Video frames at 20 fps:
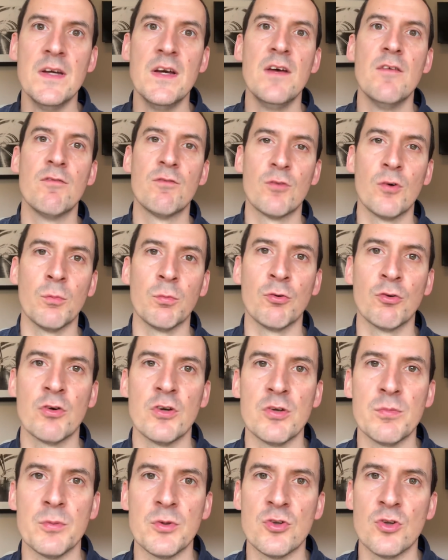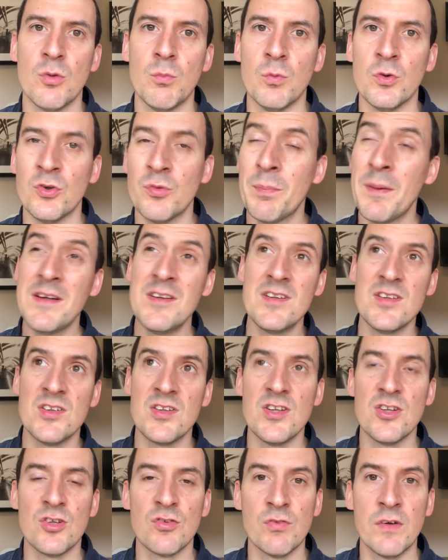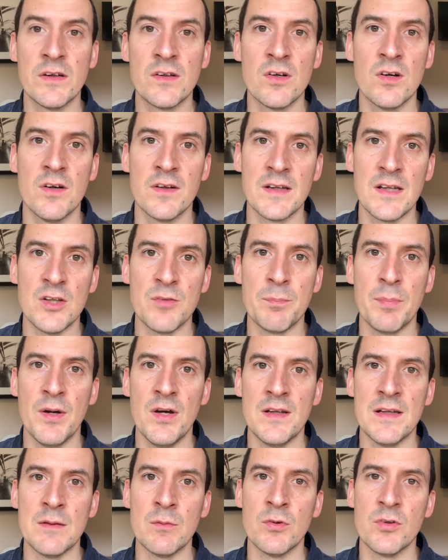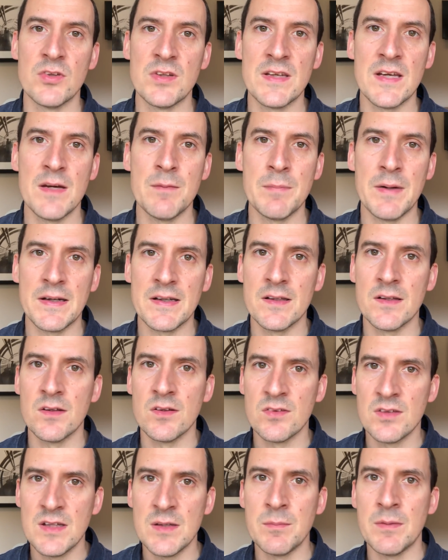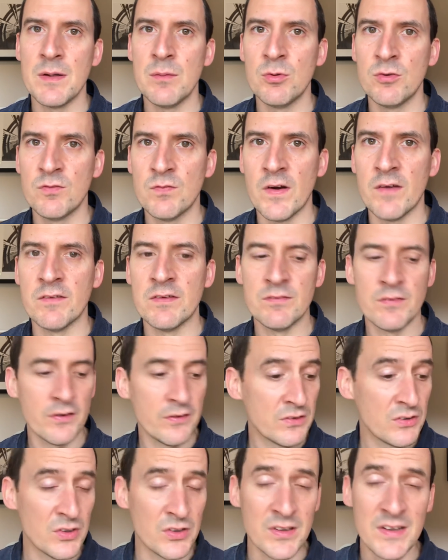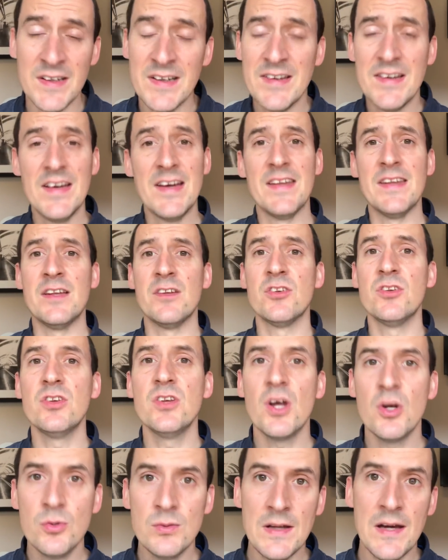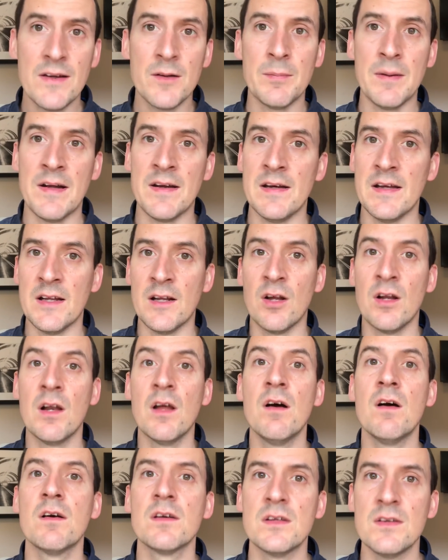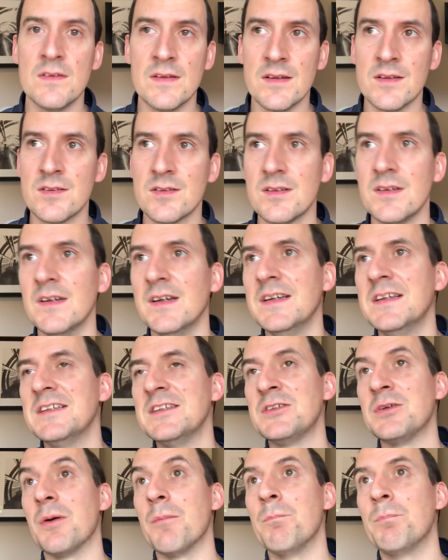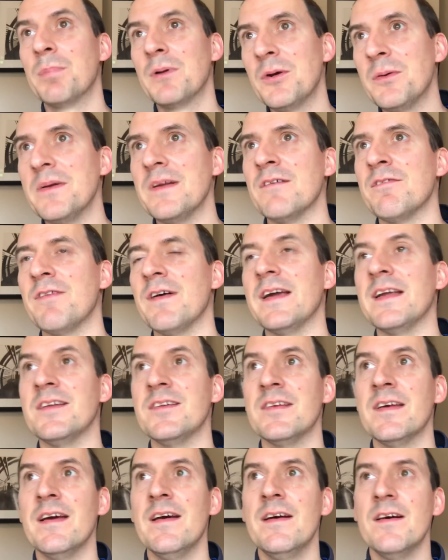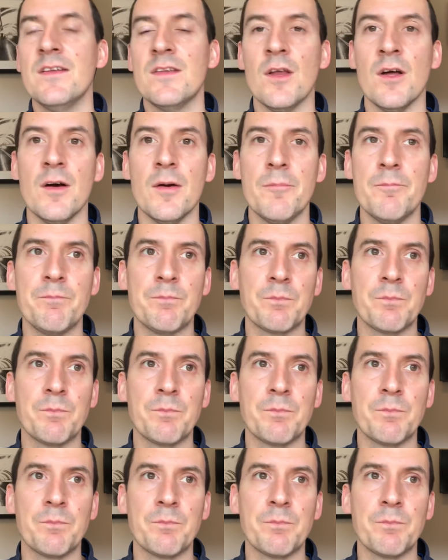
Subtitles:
from Christmas onwards, or basically since the red card against Burnley. Once he came back into the team, he was very, very good, and there's no doubt about it. And I'll argue this till I'm blue in the face that